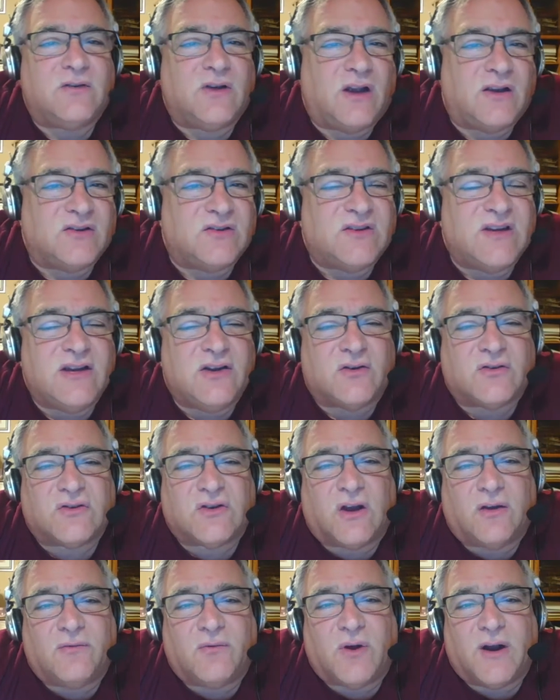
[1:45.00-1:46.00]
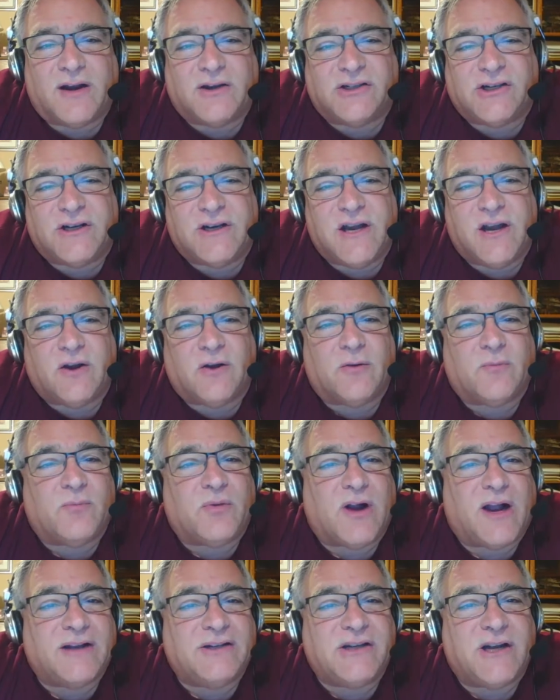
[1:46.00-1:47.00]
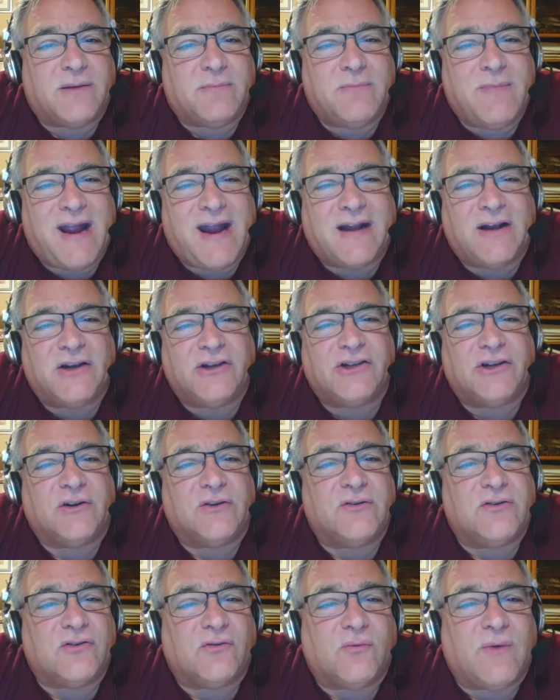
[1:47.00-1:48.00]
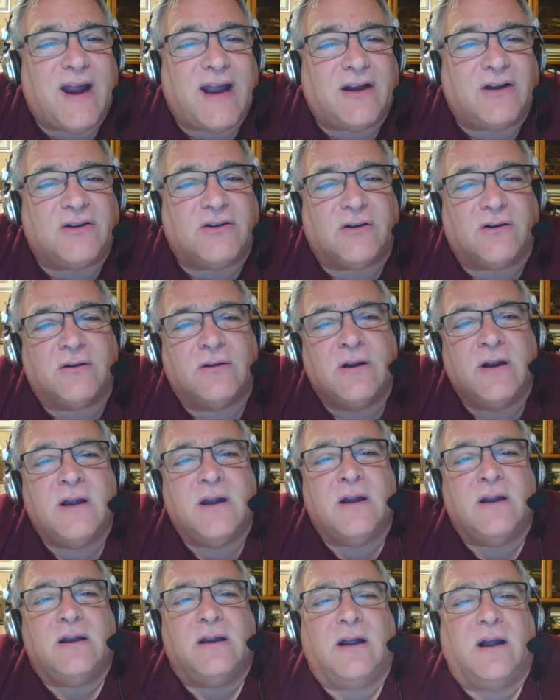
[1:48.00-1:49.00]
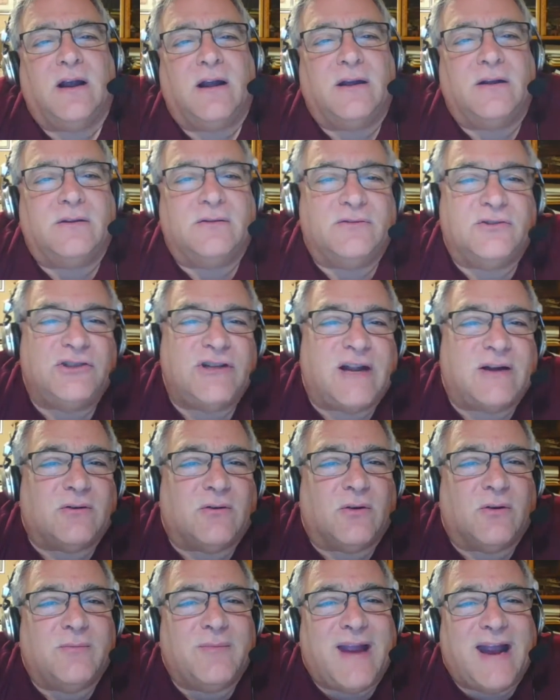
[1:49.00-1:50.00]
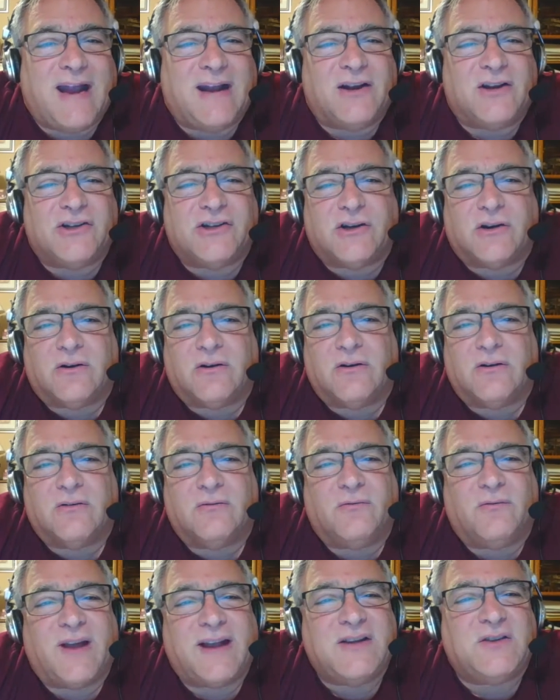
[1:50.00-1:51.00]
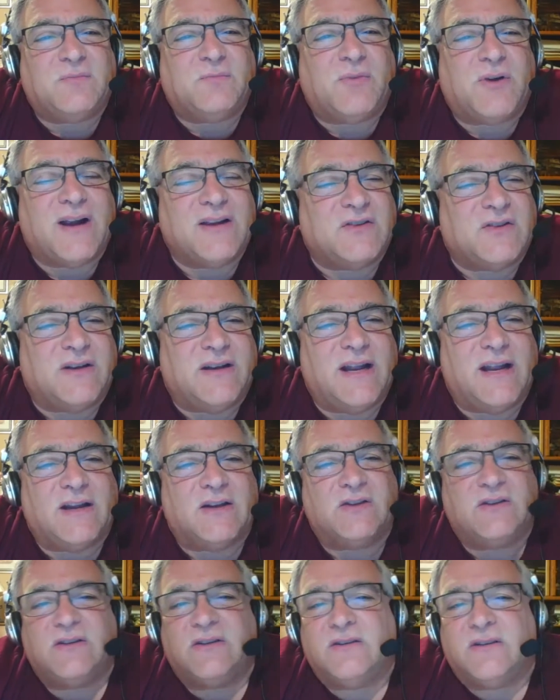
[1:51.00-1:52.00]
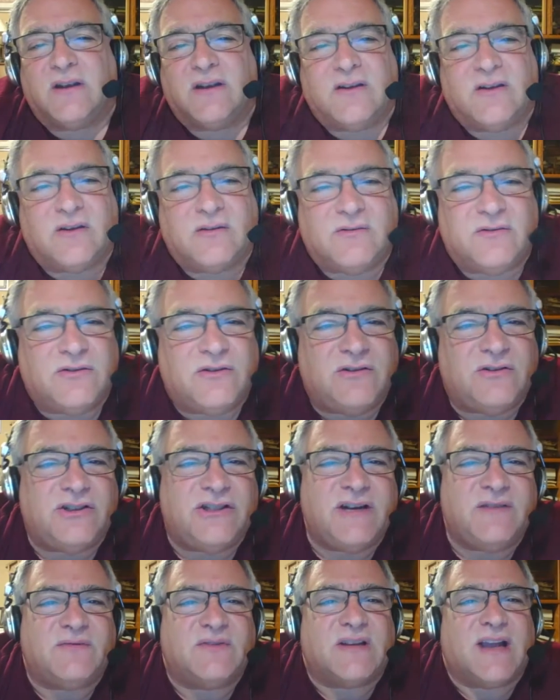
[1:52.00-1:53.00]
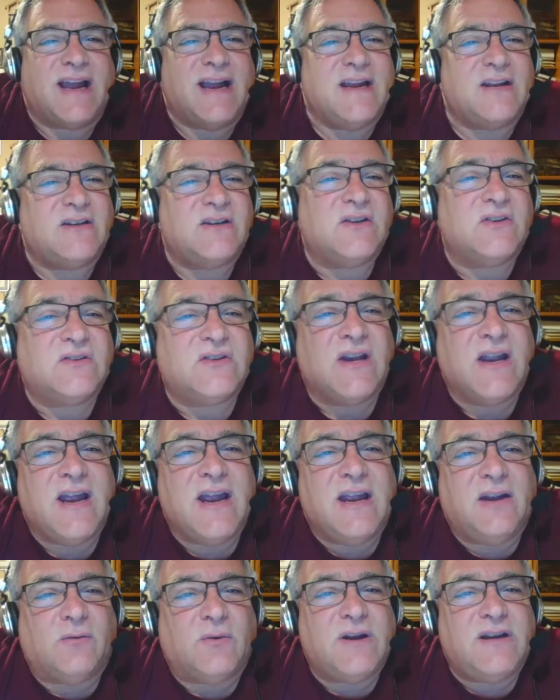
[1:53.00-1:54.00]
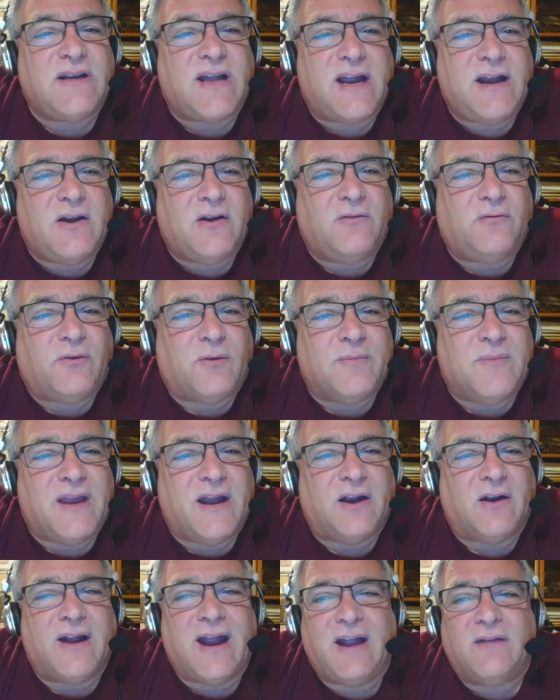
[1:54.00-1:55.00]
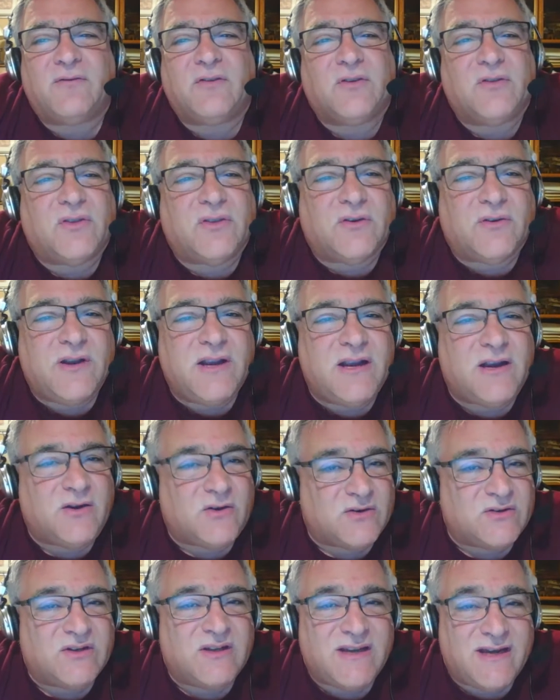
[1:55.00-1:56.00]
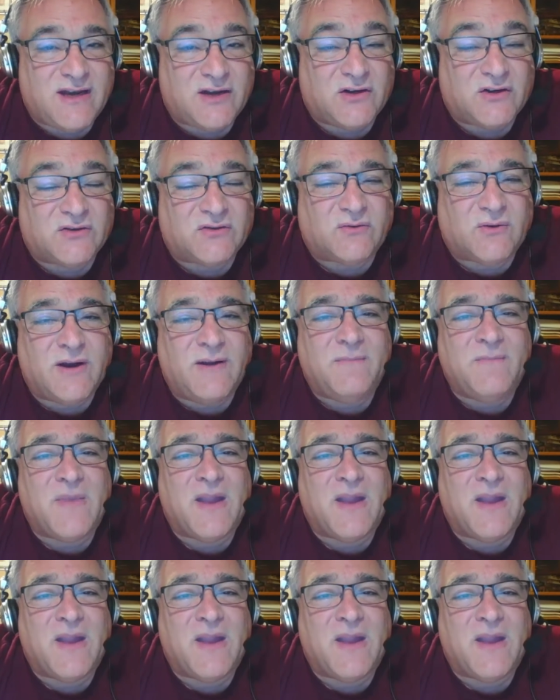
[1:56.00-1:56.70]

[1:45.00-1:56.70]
senior software engineer, project manager, director, general manager, vice president, chief scientist. Retired from there after 30 years in the industry